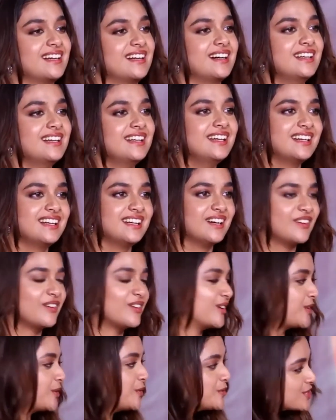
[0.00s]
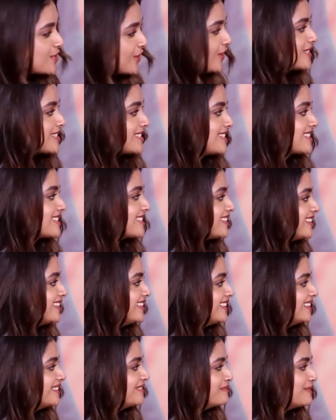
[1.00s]
kani oka 2 songs
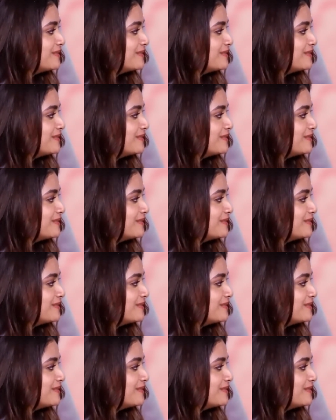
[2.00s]
chesamandi.